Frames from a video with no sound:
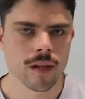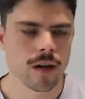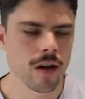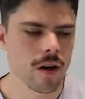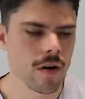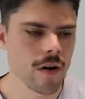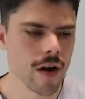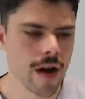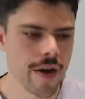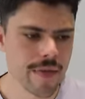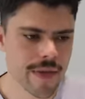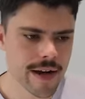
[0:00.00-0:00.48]
All
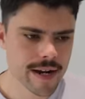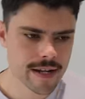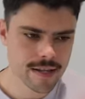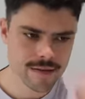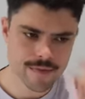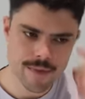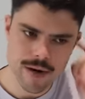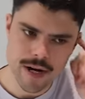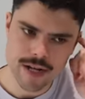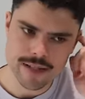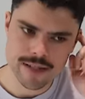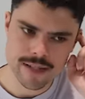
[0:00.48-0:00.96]
right, that is
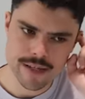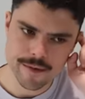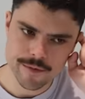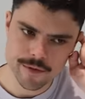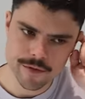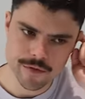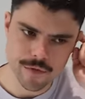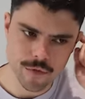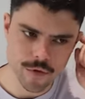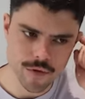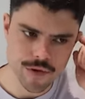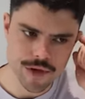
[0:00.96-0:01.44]
my tips
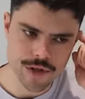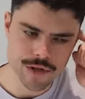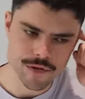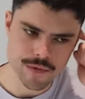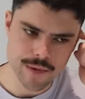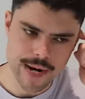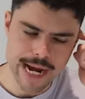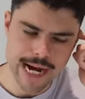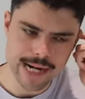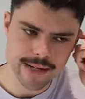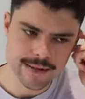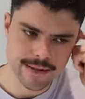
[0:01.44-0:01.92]
for this
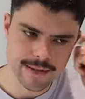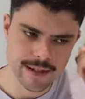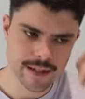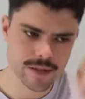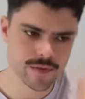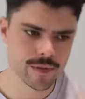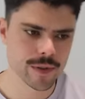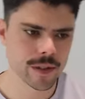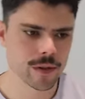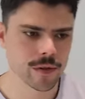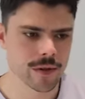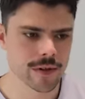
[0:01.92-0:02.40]
round. As
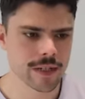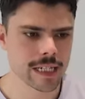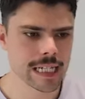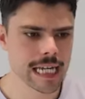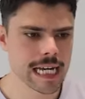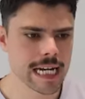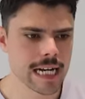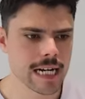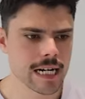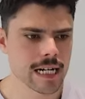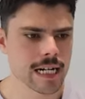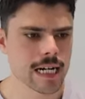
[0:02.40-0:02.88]
we look at the
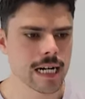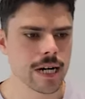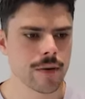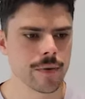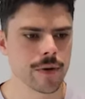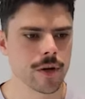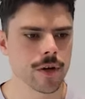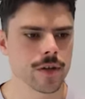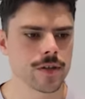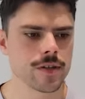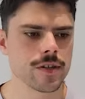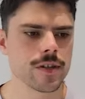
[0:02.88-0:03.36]
ladder, uh, we
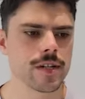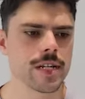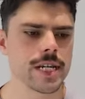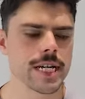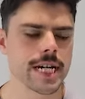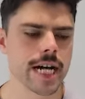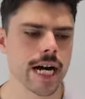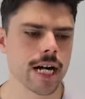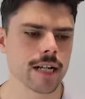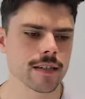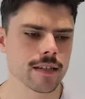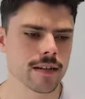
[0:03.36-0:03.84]
got Sydney,
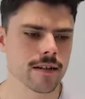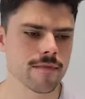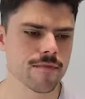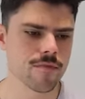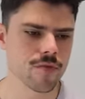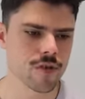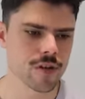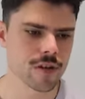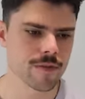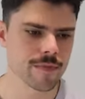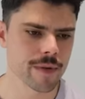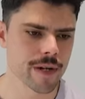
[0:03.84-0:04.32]
Carlton and
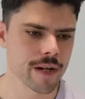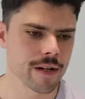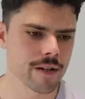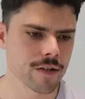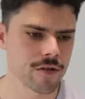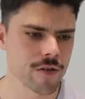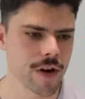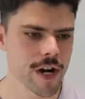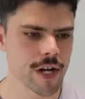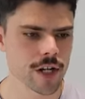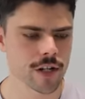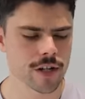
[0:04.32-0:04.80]
Brisbane
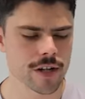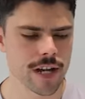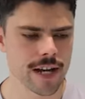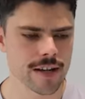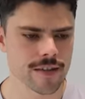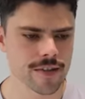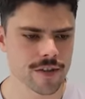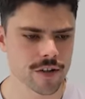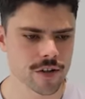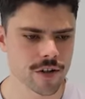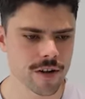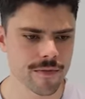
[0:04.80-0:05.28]
entrenched
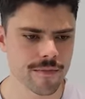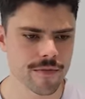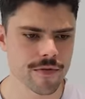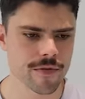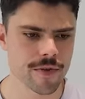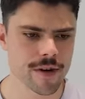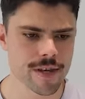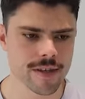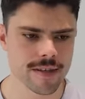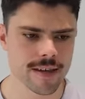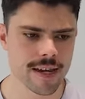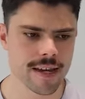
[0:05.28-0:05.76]
as the top
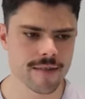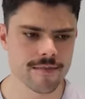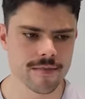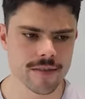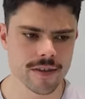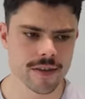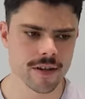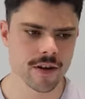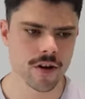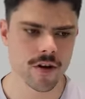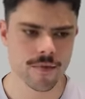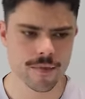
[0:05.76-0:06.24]
three teams in
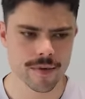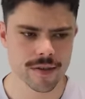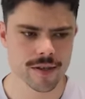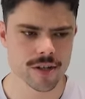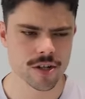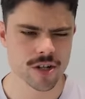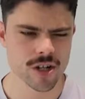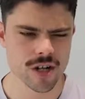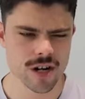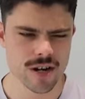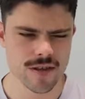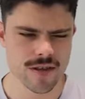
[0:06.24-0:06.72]
the
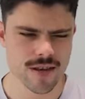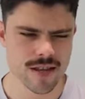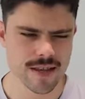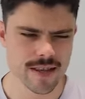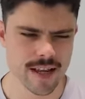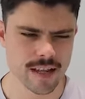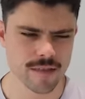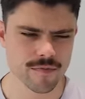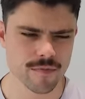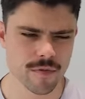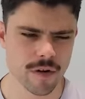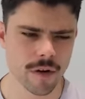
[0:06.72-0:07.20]
competition. I think
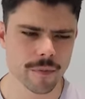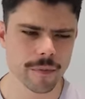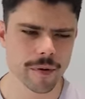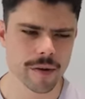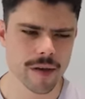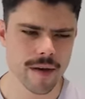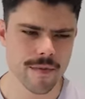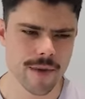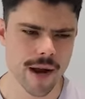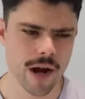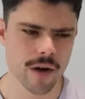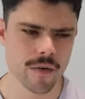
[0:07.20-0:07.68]
that's
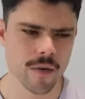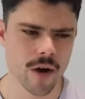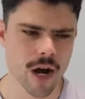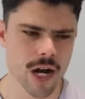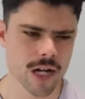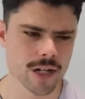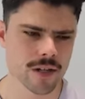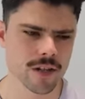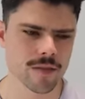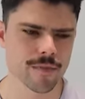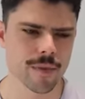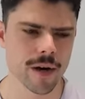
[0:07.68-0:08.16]
probably about
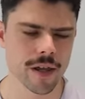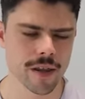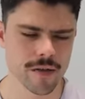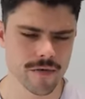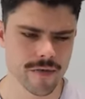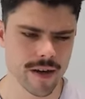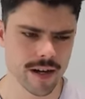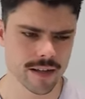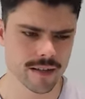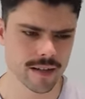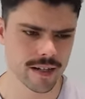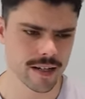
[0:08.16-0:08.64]
right, despite the
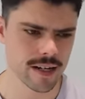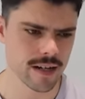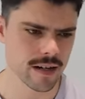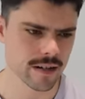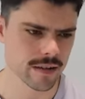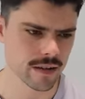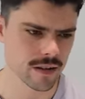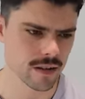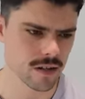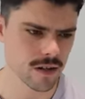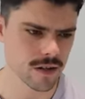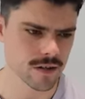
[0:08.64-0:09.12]
fact that
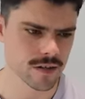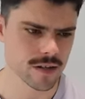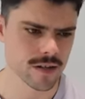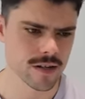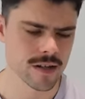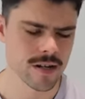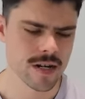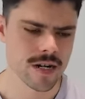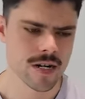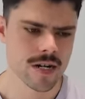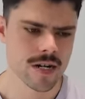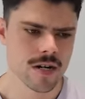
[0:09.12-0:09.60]
Carlton
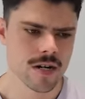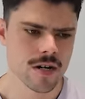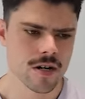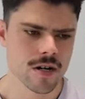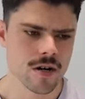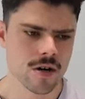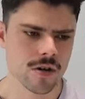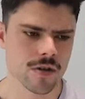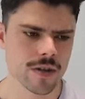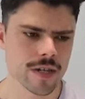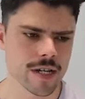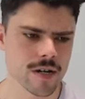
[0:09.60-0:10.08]
lost
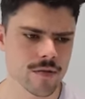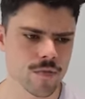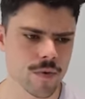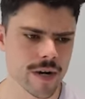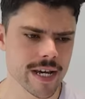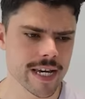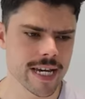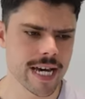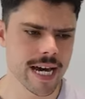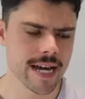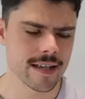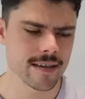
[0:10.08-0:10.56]
on the
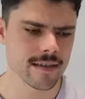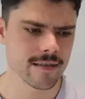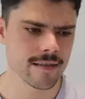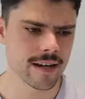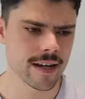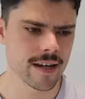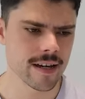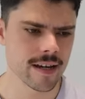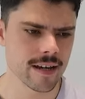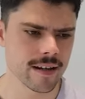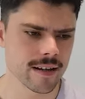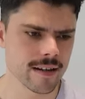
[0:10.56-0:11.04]
weekend,
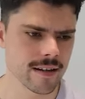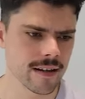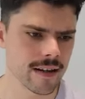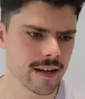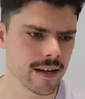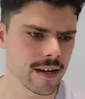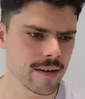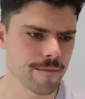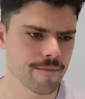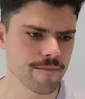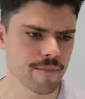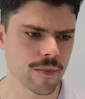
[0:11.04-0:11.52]
and
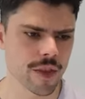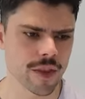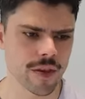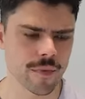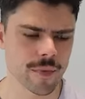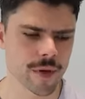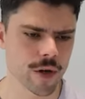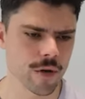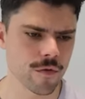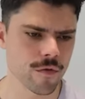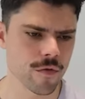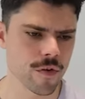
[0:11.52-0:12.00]
um, then
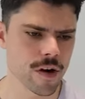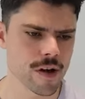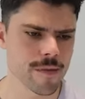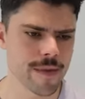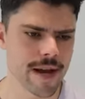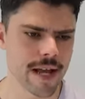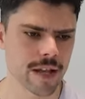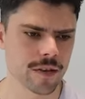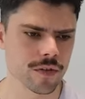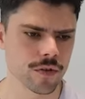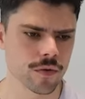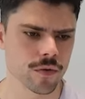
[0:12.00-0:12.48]
we got
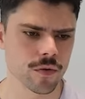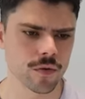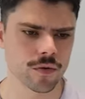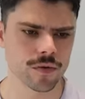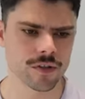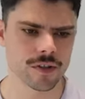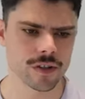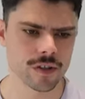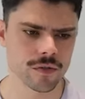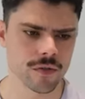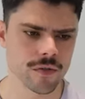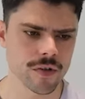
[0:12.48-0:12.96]
Fremantle
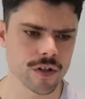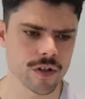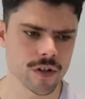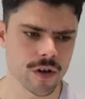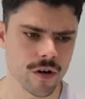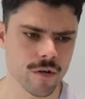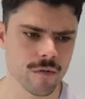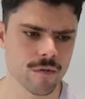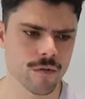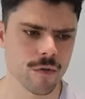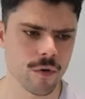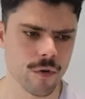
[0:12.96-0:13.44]
still in the
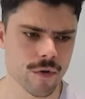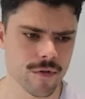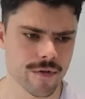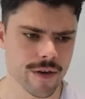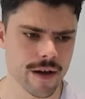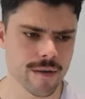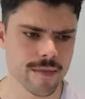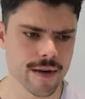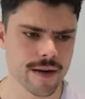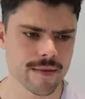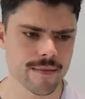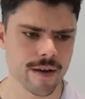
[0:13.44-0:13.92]
top four if
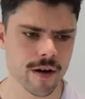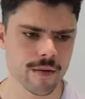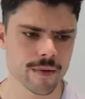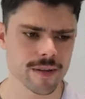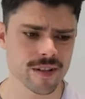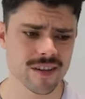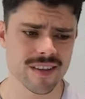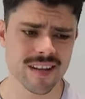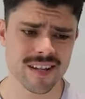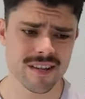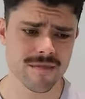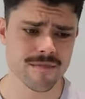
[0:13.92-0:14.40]
they beat Melbourne.
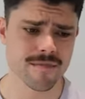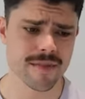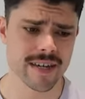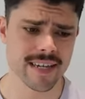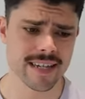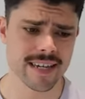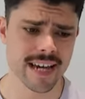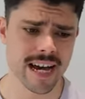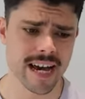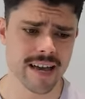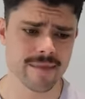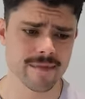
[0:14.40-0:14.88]
So that's a
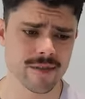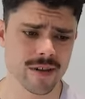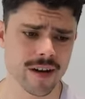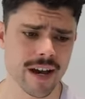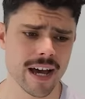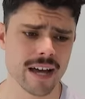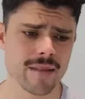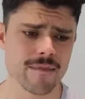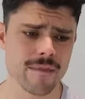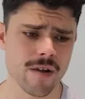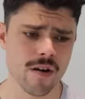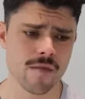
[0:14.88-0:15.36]
big game. So
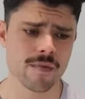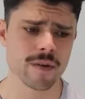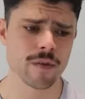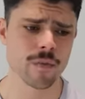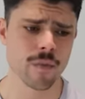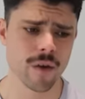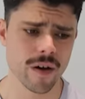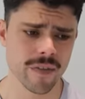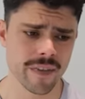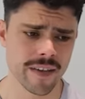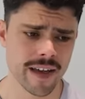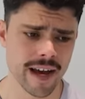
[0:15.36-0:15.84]
had Melbourne
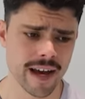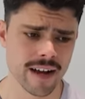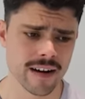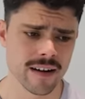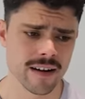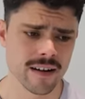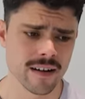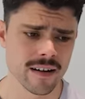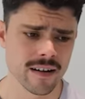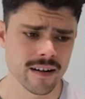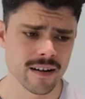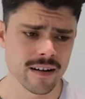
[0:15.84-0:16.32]
won that,
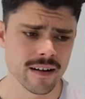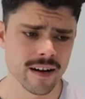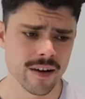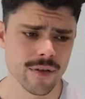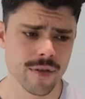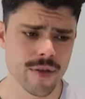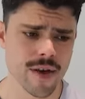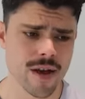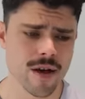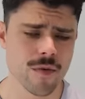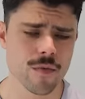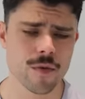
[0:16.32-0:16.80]
I
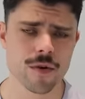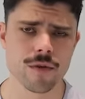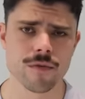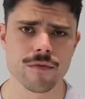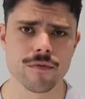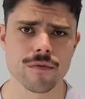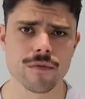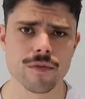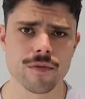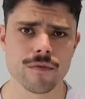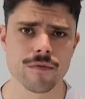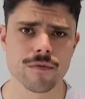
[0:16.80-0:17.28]
think it would
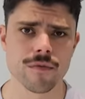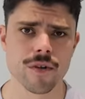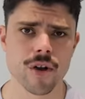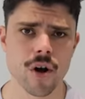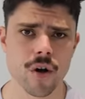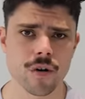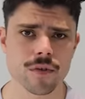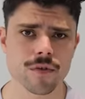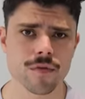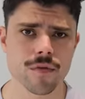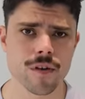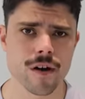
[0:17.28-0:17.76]
have
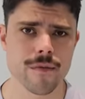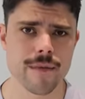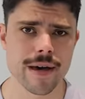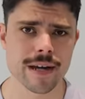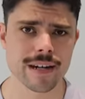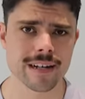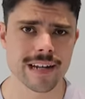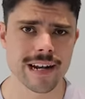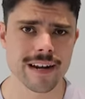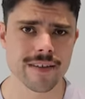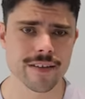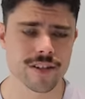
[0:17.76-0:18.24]
knocked
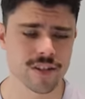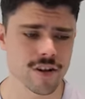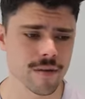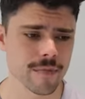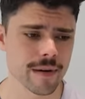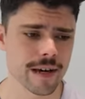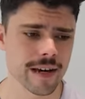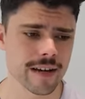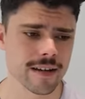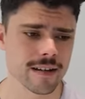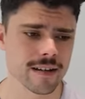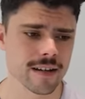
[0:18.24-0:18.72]
Fremantle out of the top
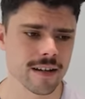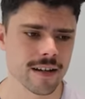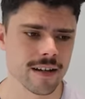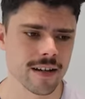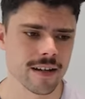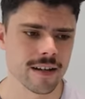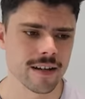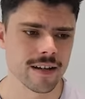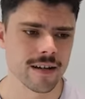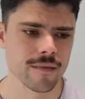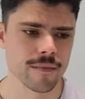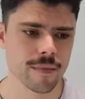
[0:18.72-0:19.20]
eight.
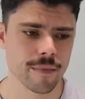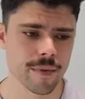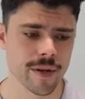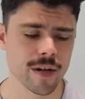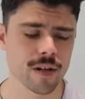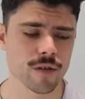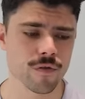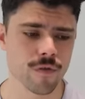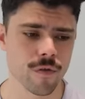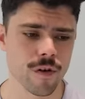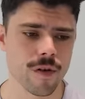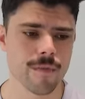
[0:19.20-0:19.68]
But
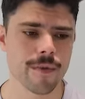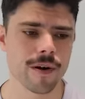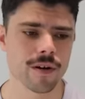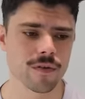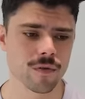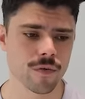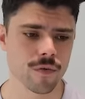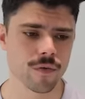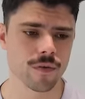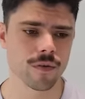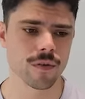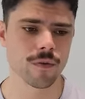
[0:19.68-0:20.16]
because Fremantle
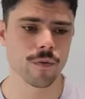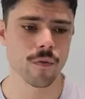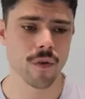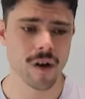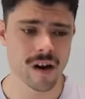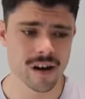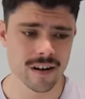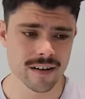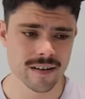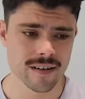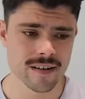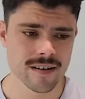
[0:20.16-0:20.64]

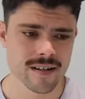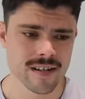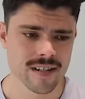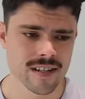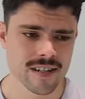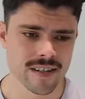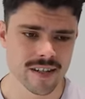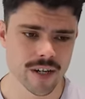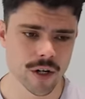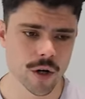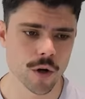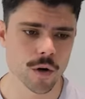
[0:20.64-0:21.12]
won,
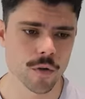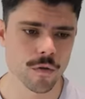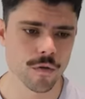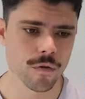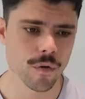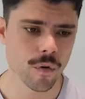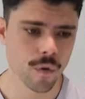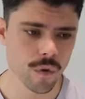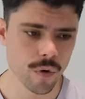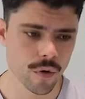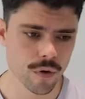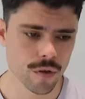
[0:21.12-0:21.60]
they go to
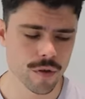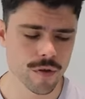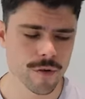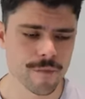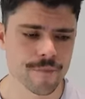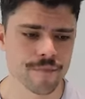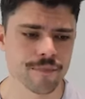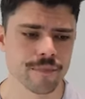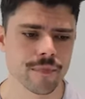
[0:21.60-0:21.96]
fourth.